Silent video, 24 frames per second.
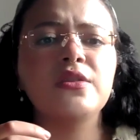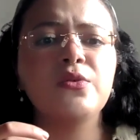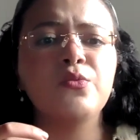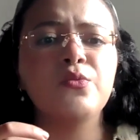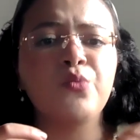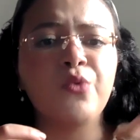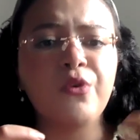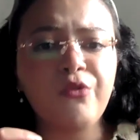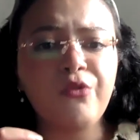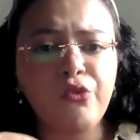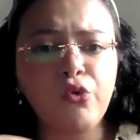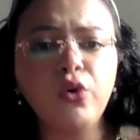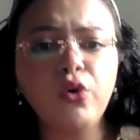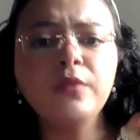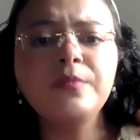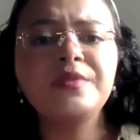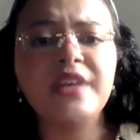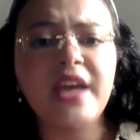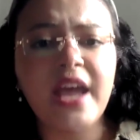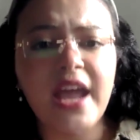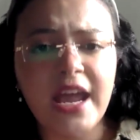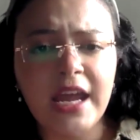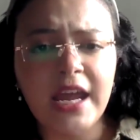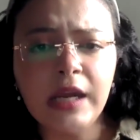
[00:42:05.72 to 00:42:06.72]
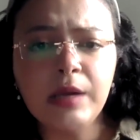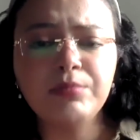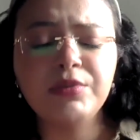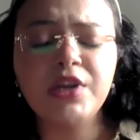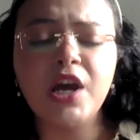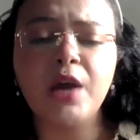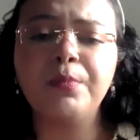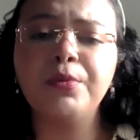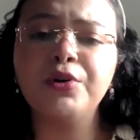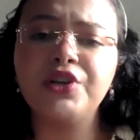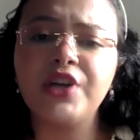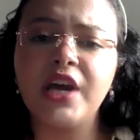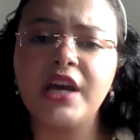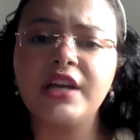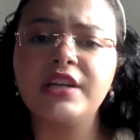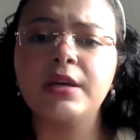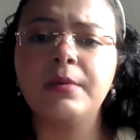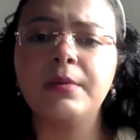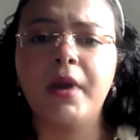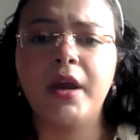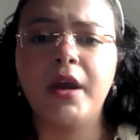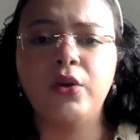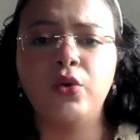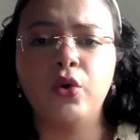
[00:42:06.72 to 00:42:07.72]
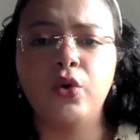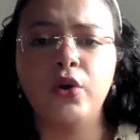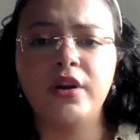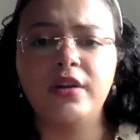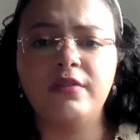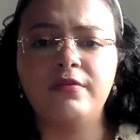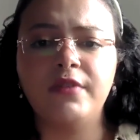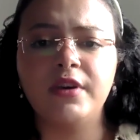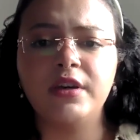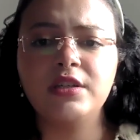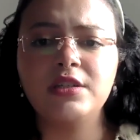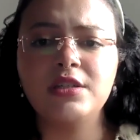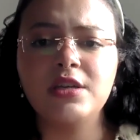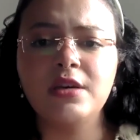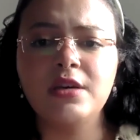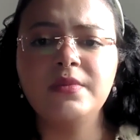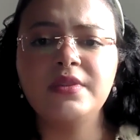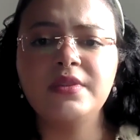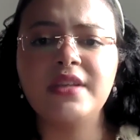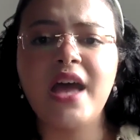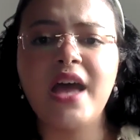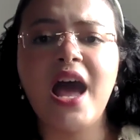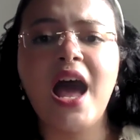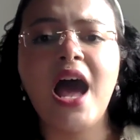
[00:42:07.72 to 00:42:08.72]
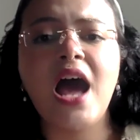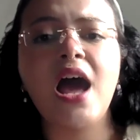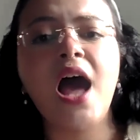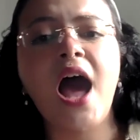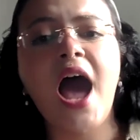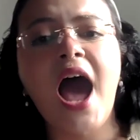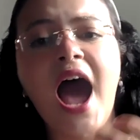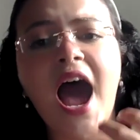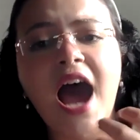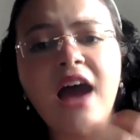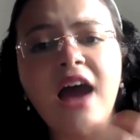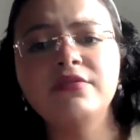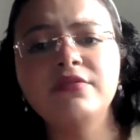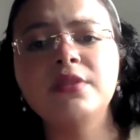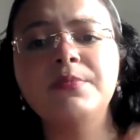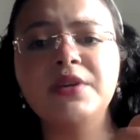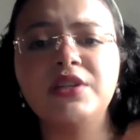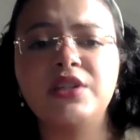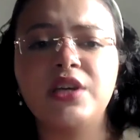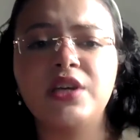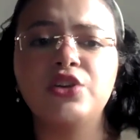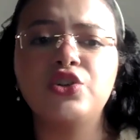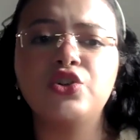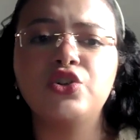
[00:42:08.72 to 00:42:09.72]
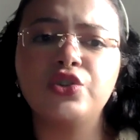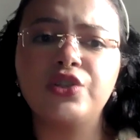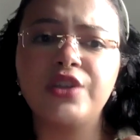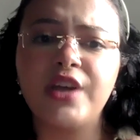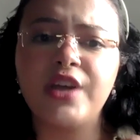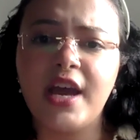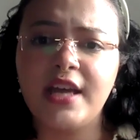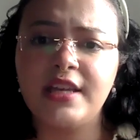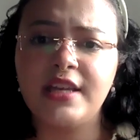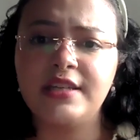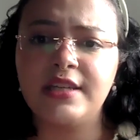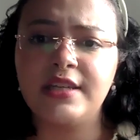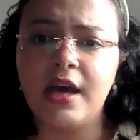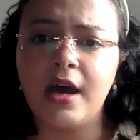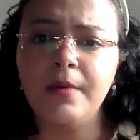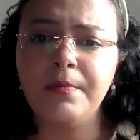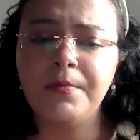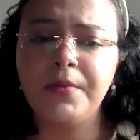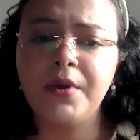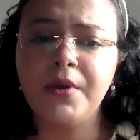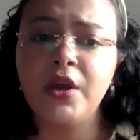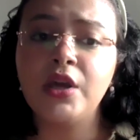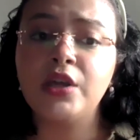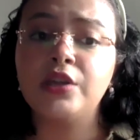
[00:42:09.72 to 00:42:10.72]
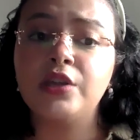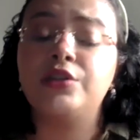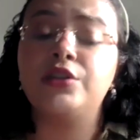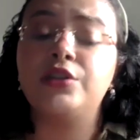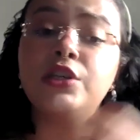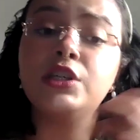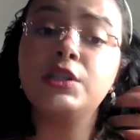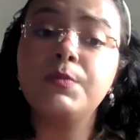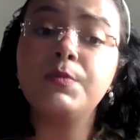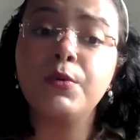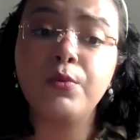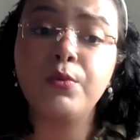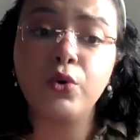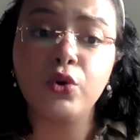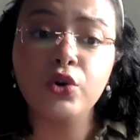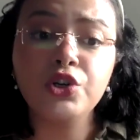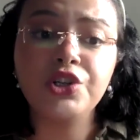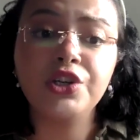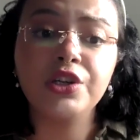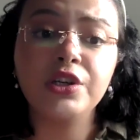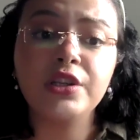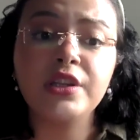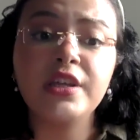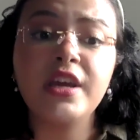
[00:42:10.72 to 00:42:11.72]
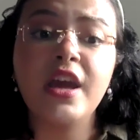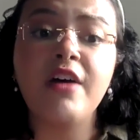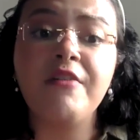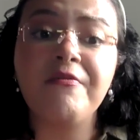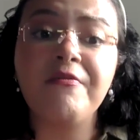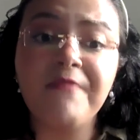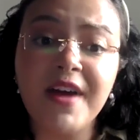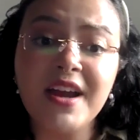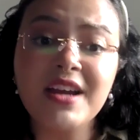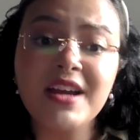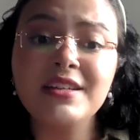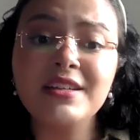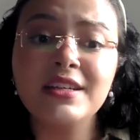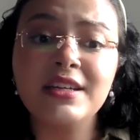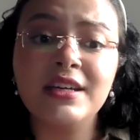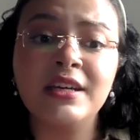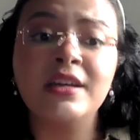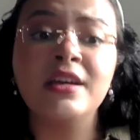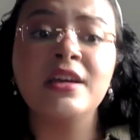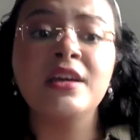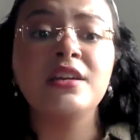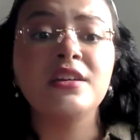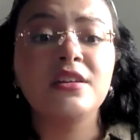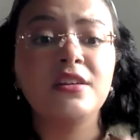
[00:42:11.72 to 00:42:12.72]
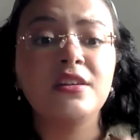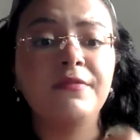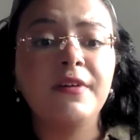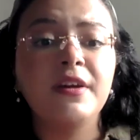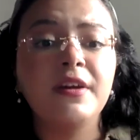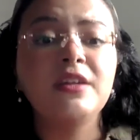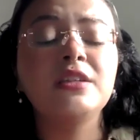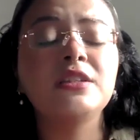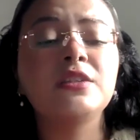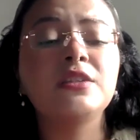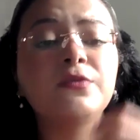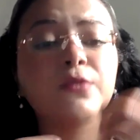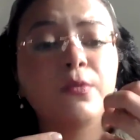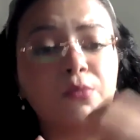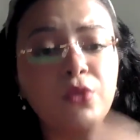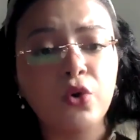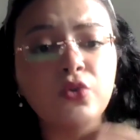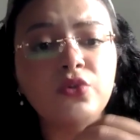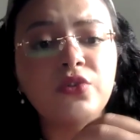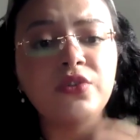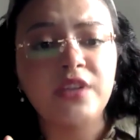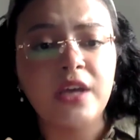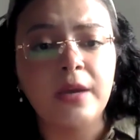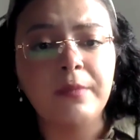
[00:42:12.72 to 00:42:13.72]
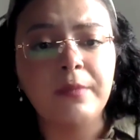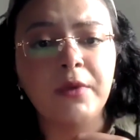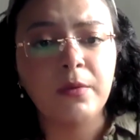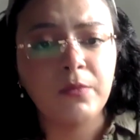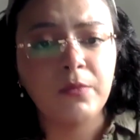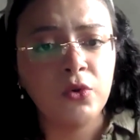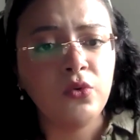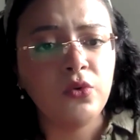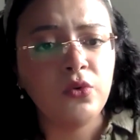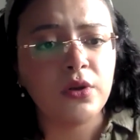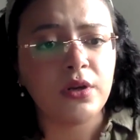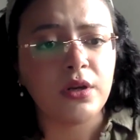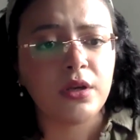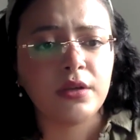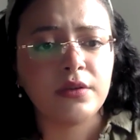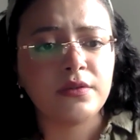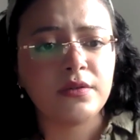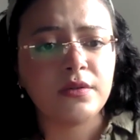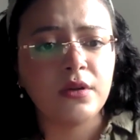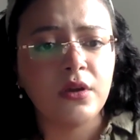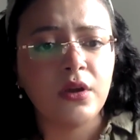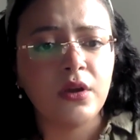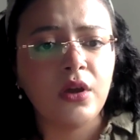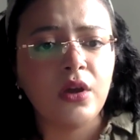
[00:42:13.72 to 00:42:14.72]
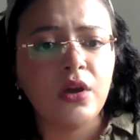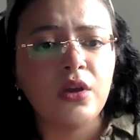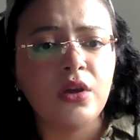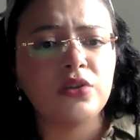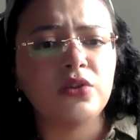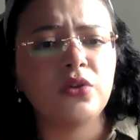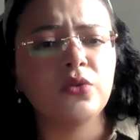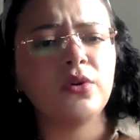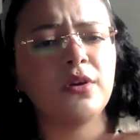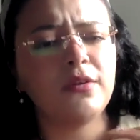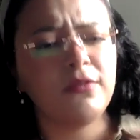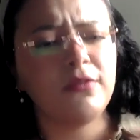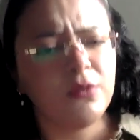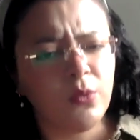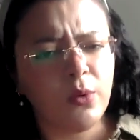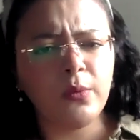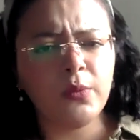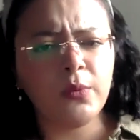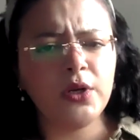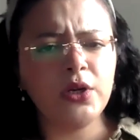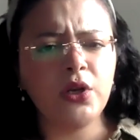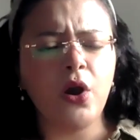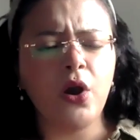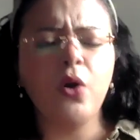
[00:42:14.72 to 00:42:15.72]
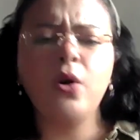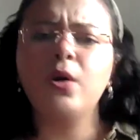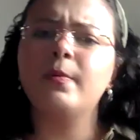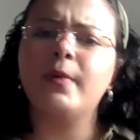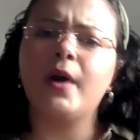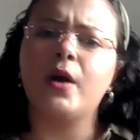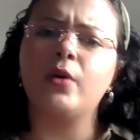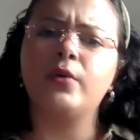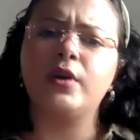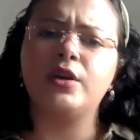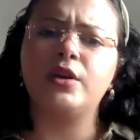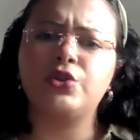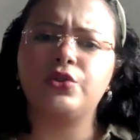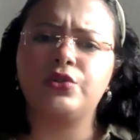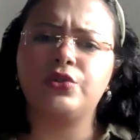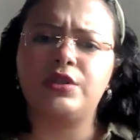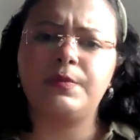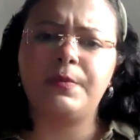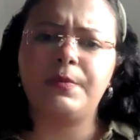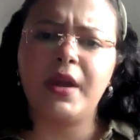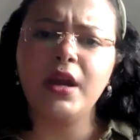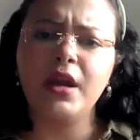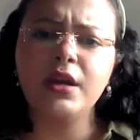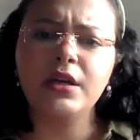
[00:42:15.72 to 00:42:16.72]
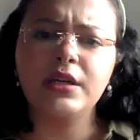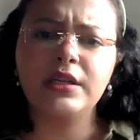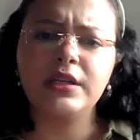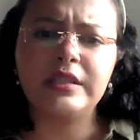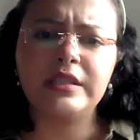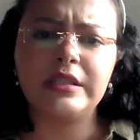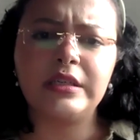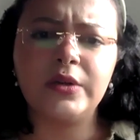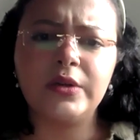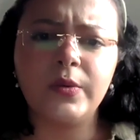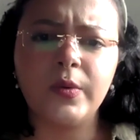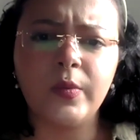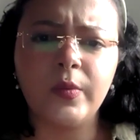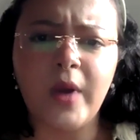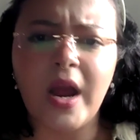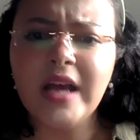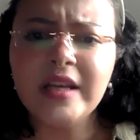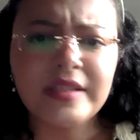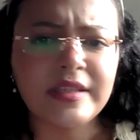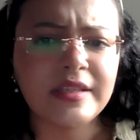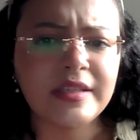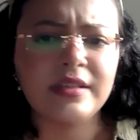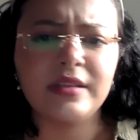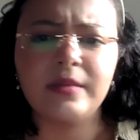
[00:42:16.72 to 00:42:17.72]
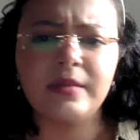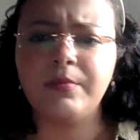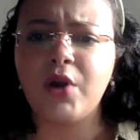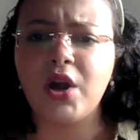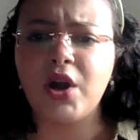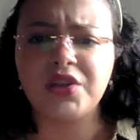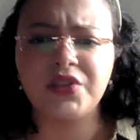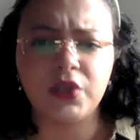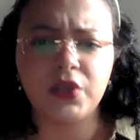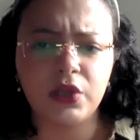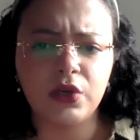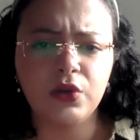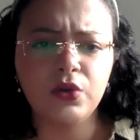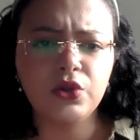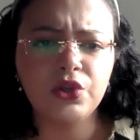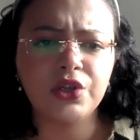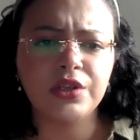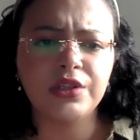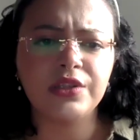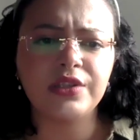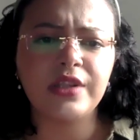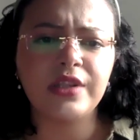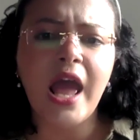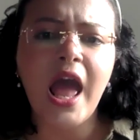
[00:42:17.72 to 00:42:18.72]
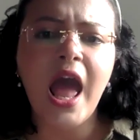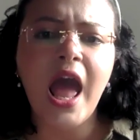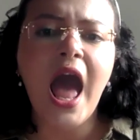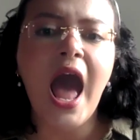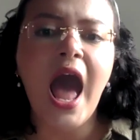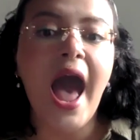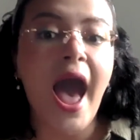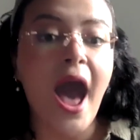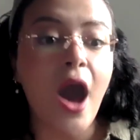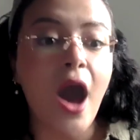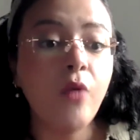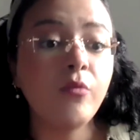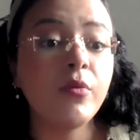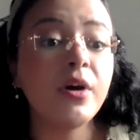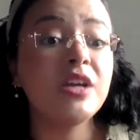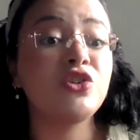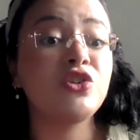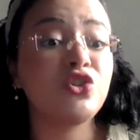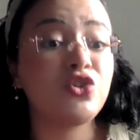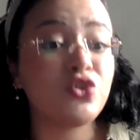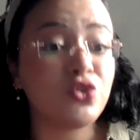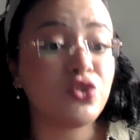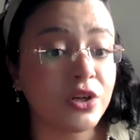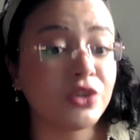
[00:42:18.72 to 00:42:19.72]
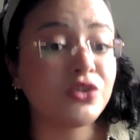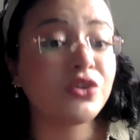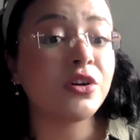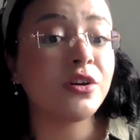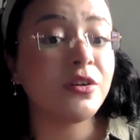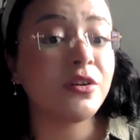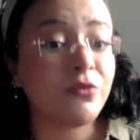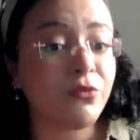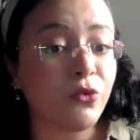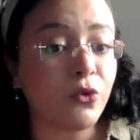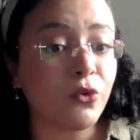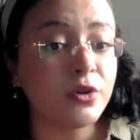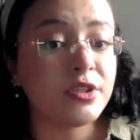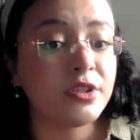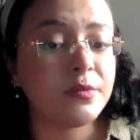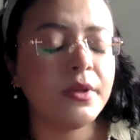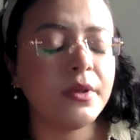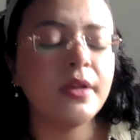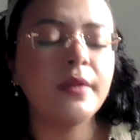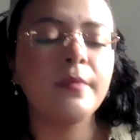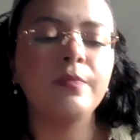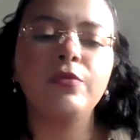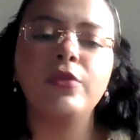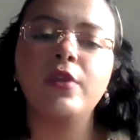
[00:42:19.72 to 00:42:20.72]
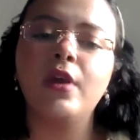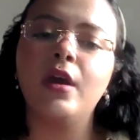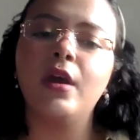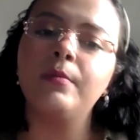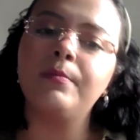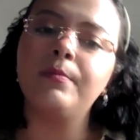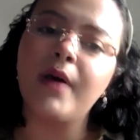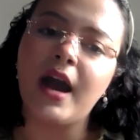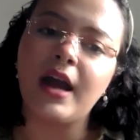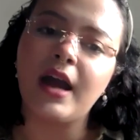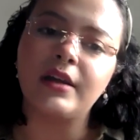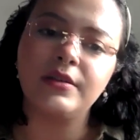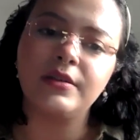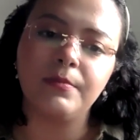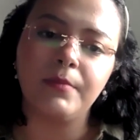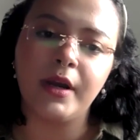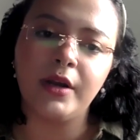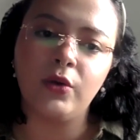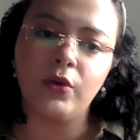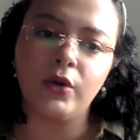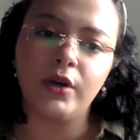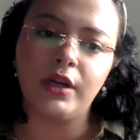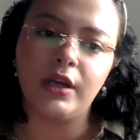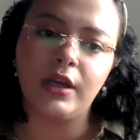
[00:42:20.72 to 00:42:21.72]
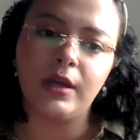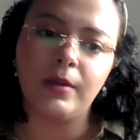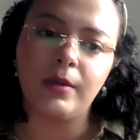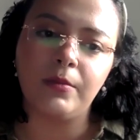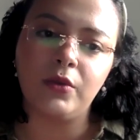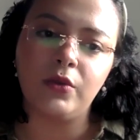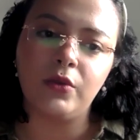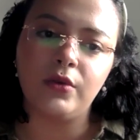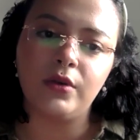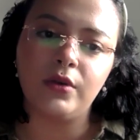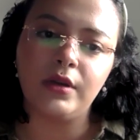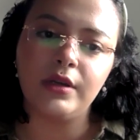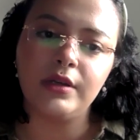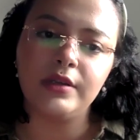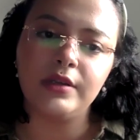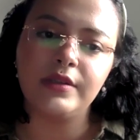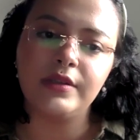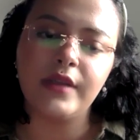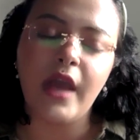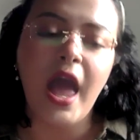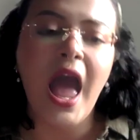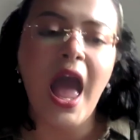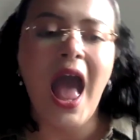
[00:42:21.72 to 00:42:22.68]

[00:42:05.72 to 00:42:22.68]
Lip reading: reforms aimed at protecting minority victims have the potential to end up disproportionately affecting defendants from those same communities. So given what we know about racial disparities in arrests and prosecutions, how might stricter enforcement impact minority communities?